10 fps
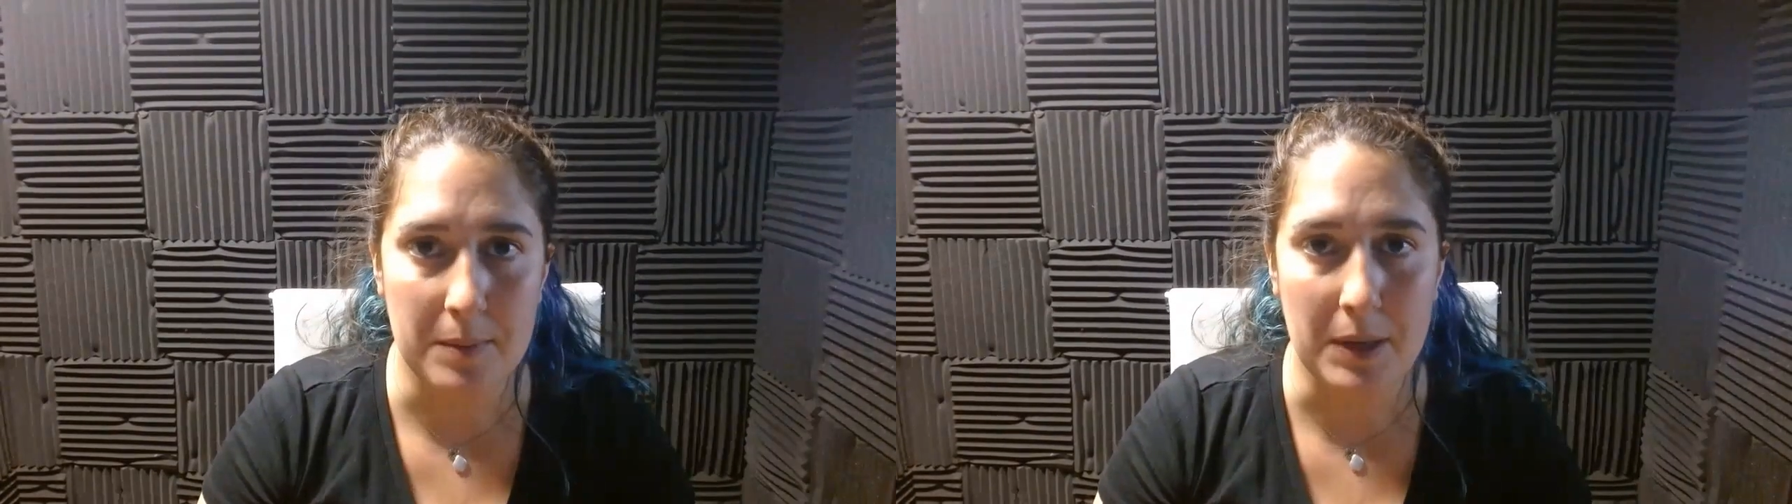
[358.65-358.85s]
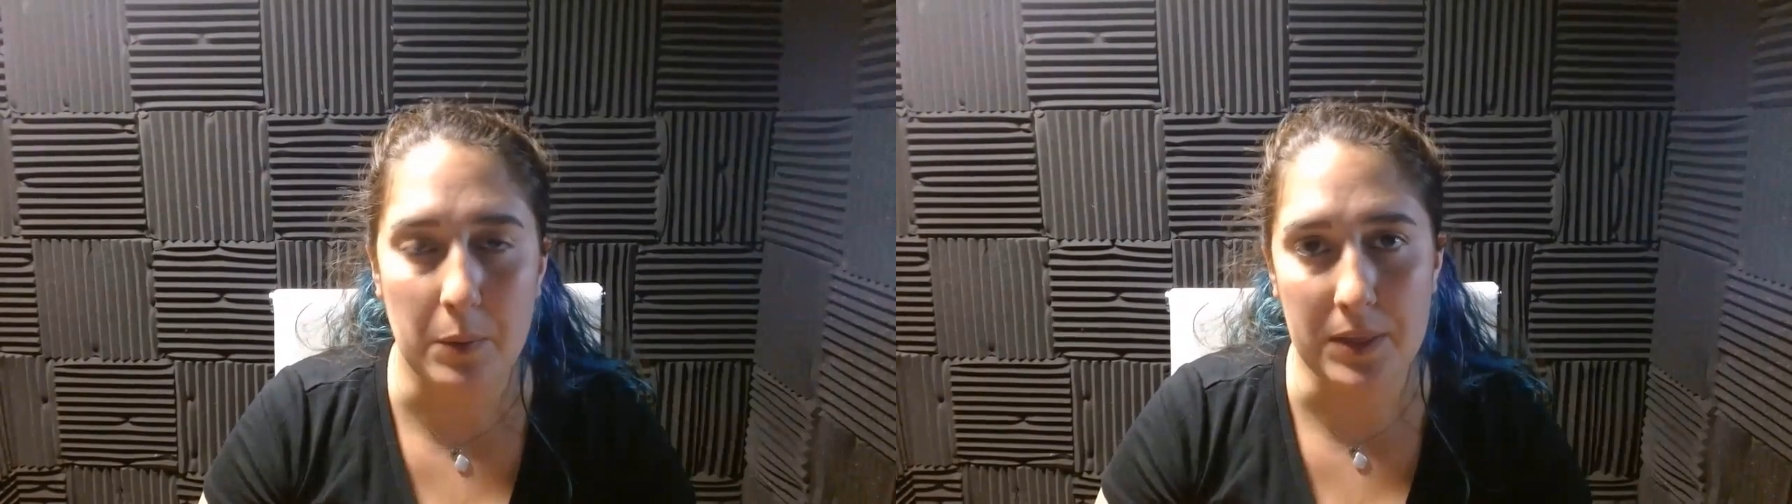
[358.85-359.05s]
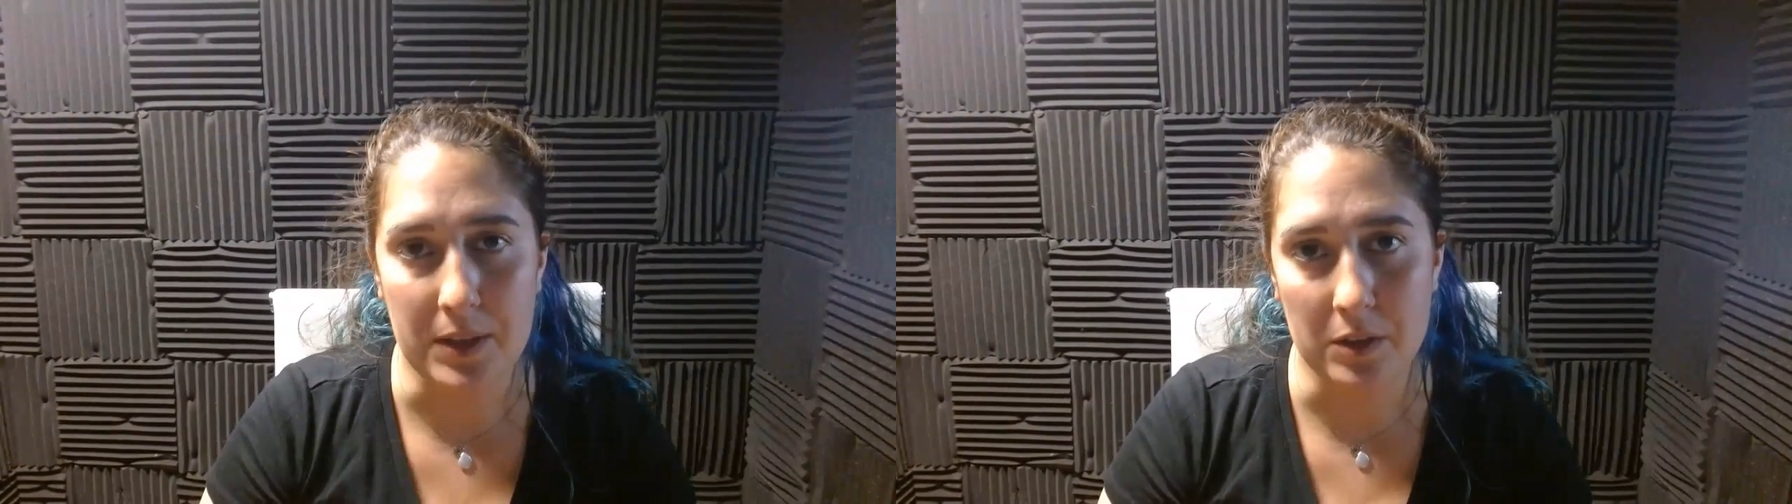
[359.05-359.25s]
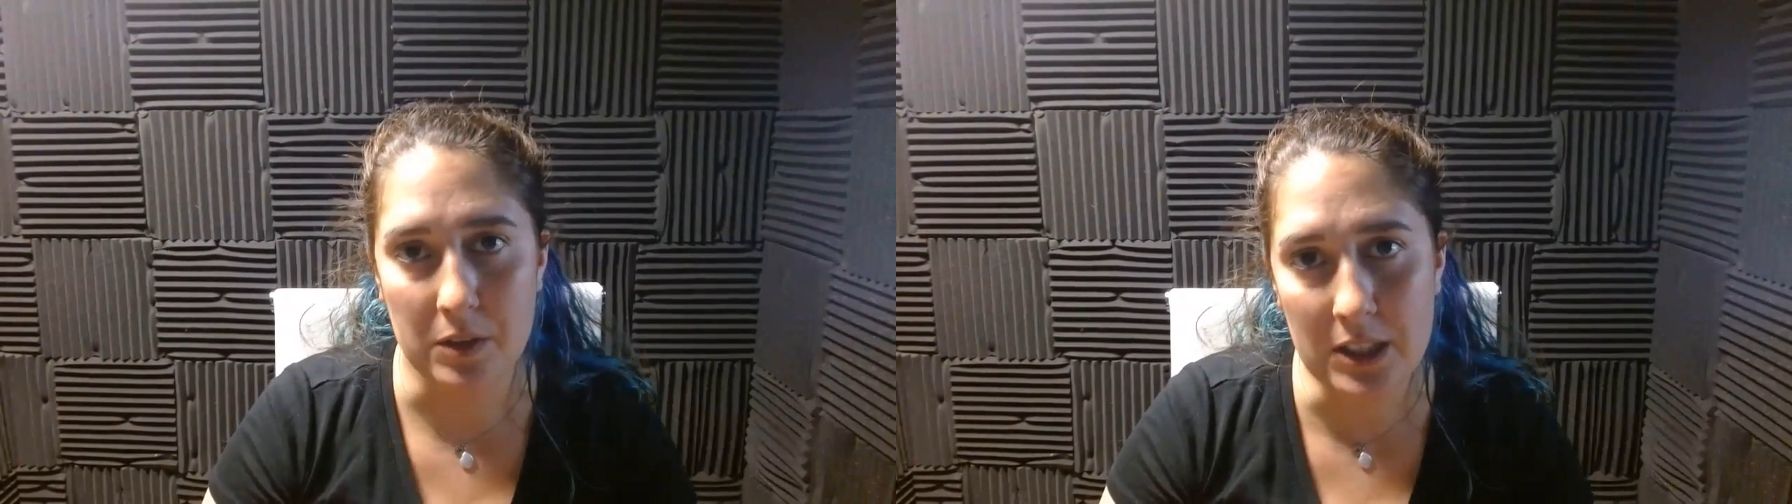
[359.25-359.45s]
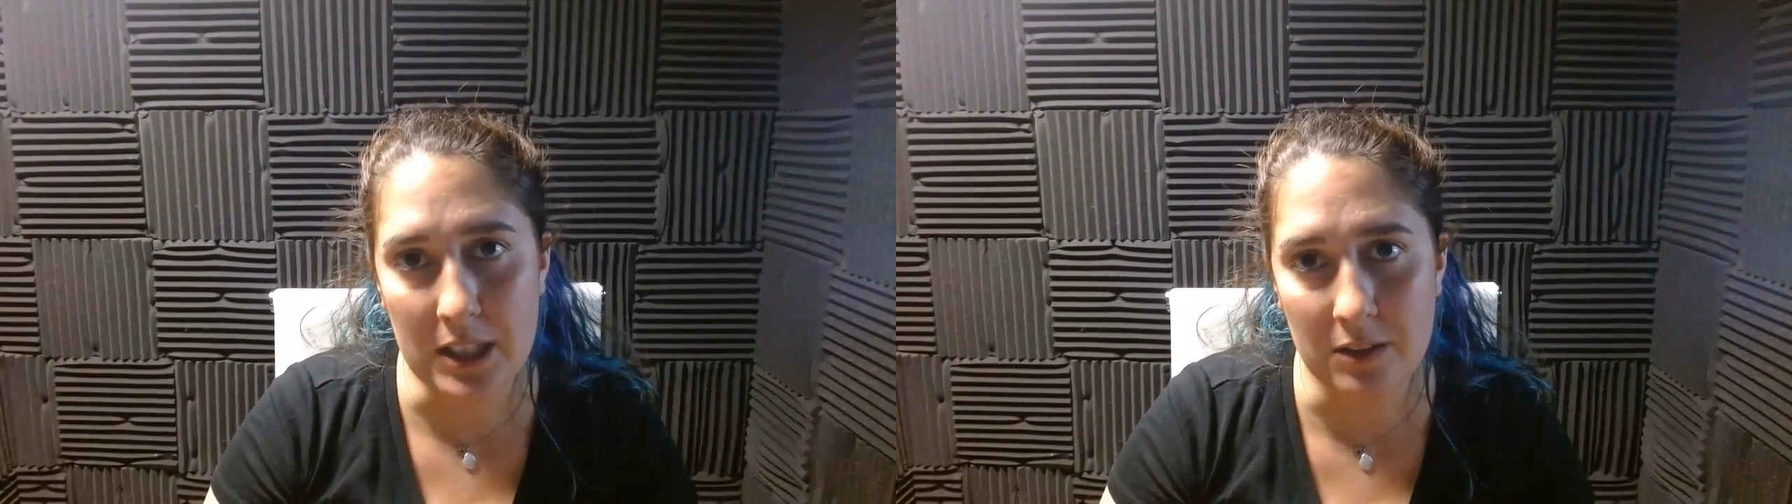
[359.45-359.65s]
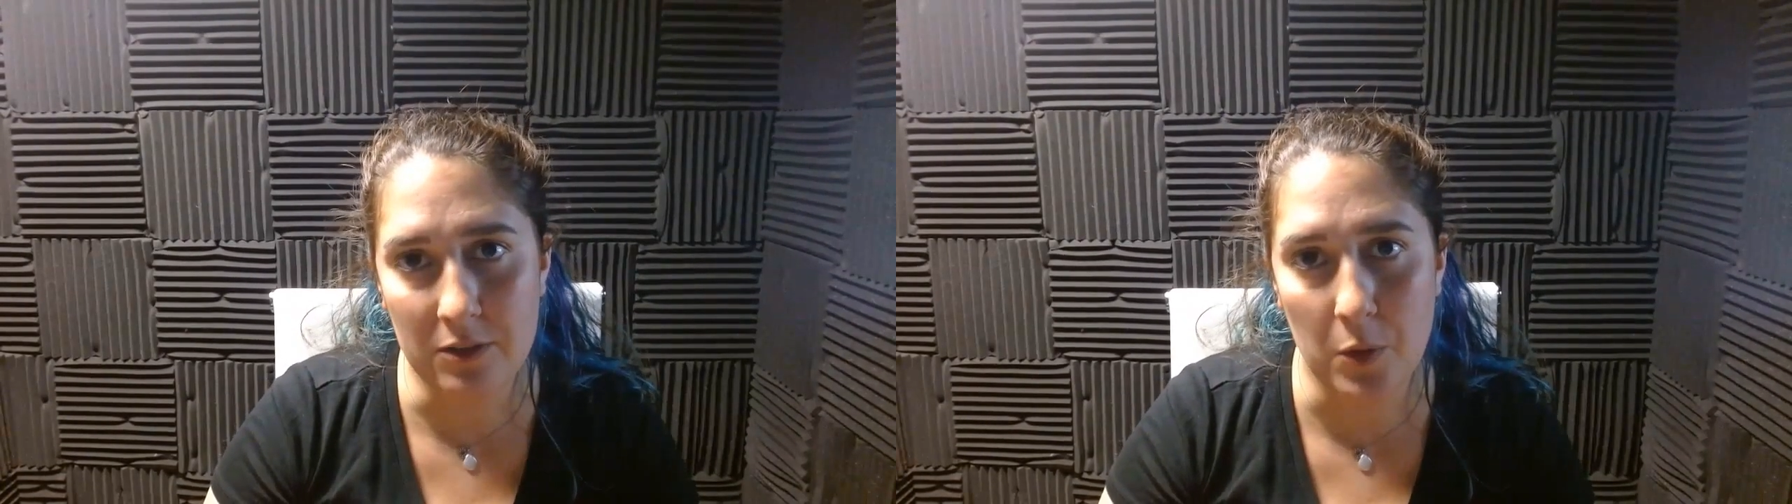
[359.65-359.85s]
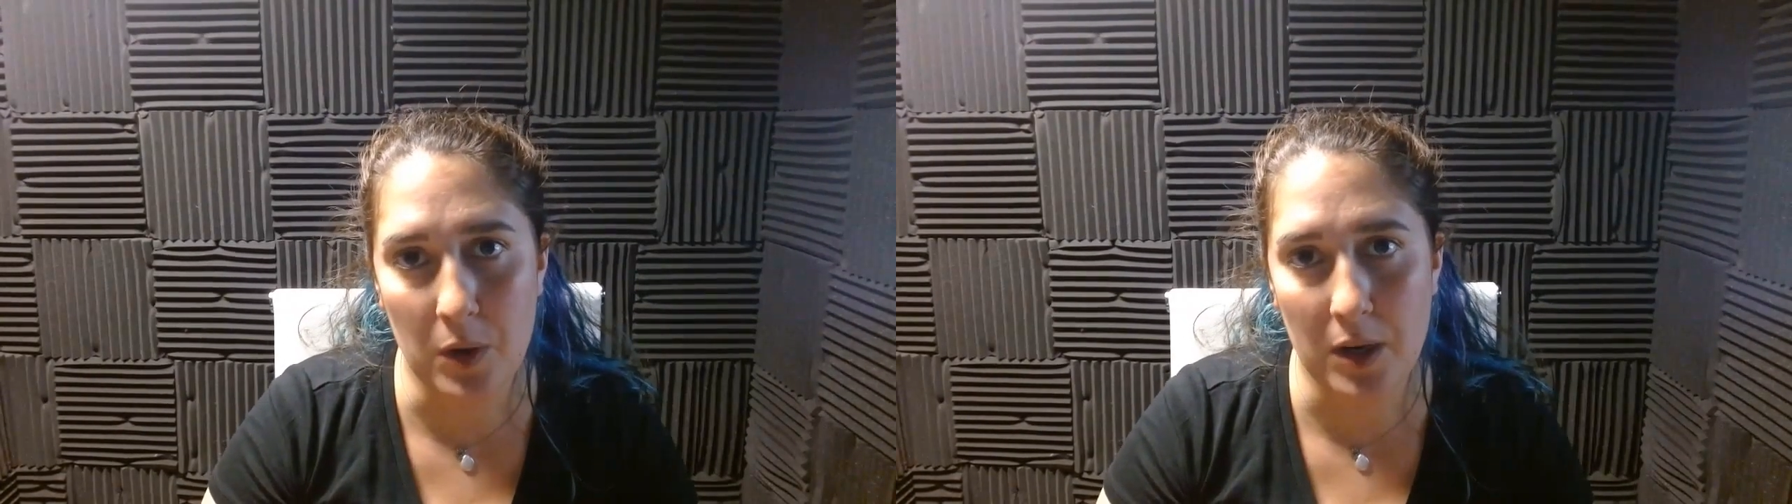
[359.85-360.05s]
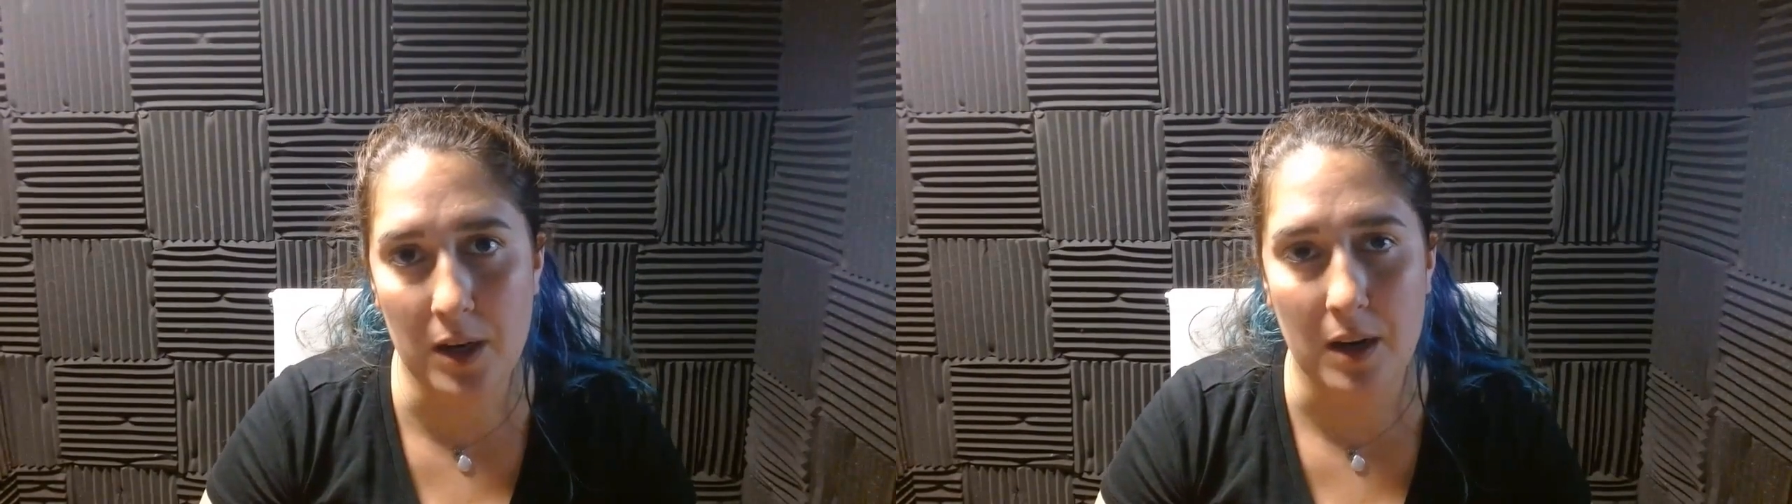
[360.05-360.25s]
about what they're looking
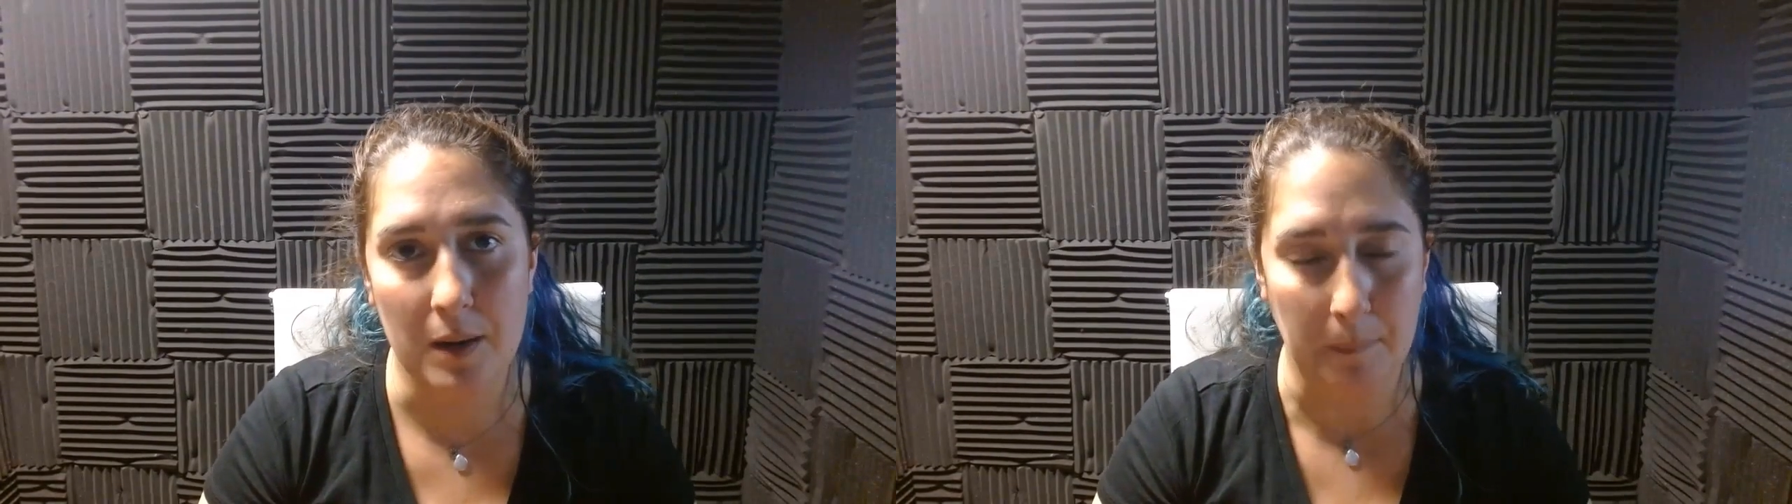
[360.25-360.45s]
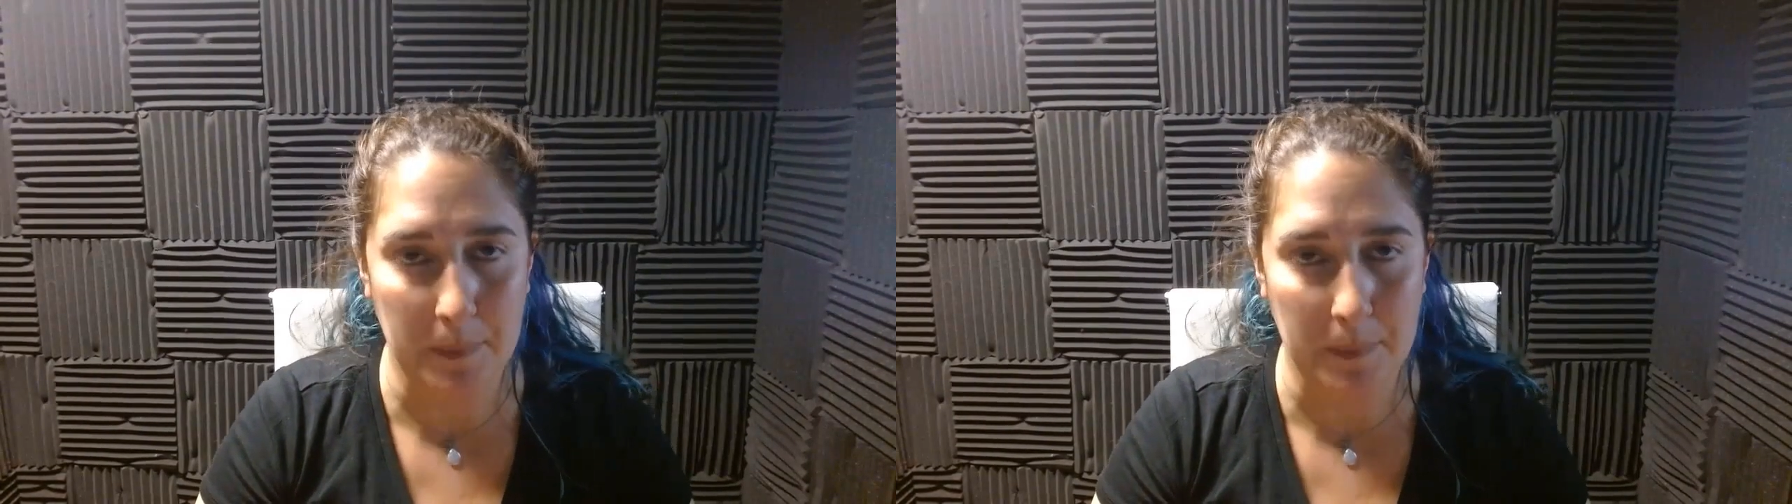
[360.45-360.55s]
for,